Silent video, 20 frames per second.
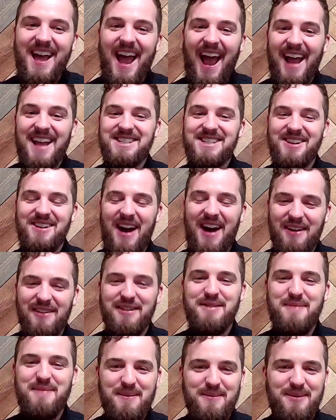And so I
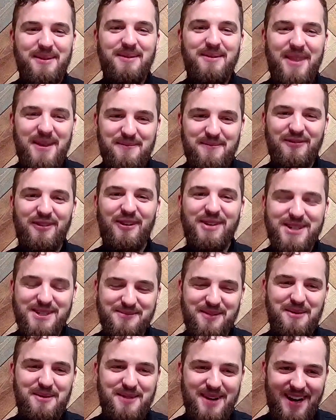remember the first
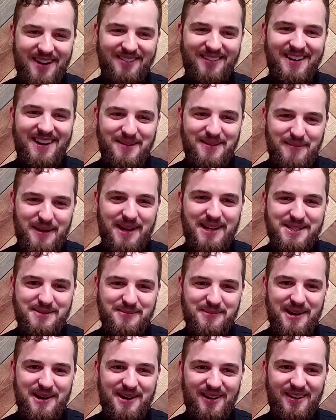moment I ran a paint
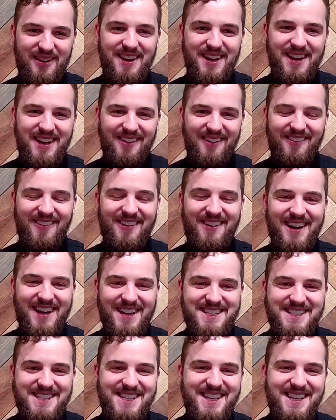sprayer
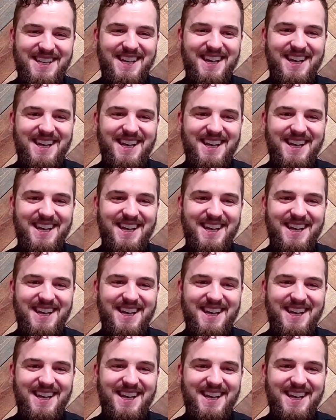was